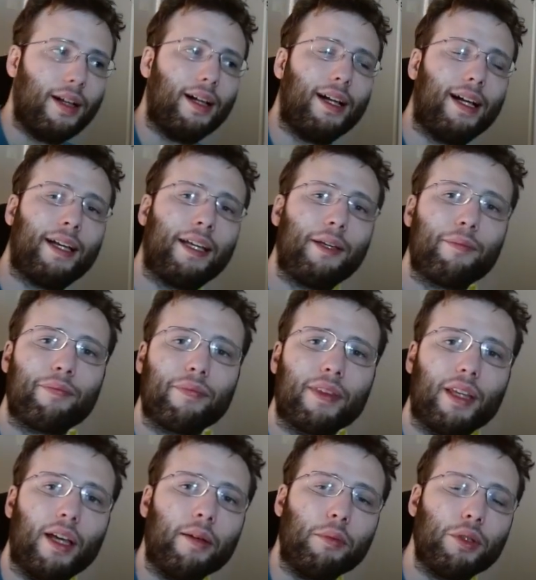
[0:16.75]
Hi,
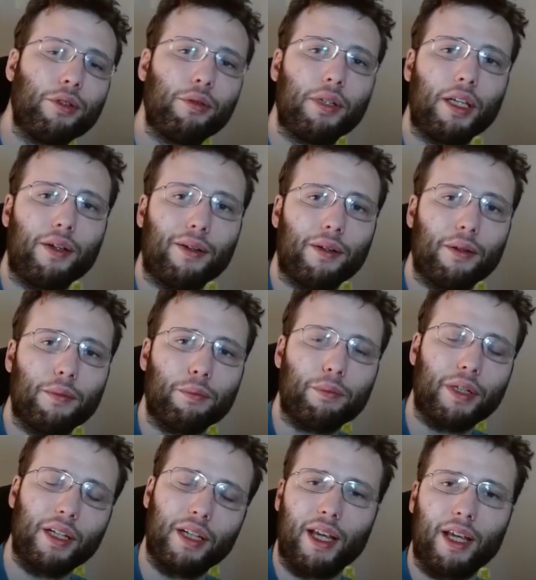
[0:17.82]
I'm Ludovico,
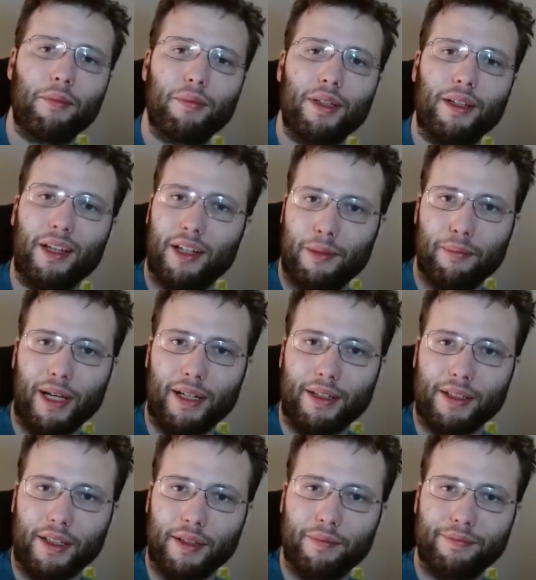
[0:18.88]
pen name Lenny Bunny.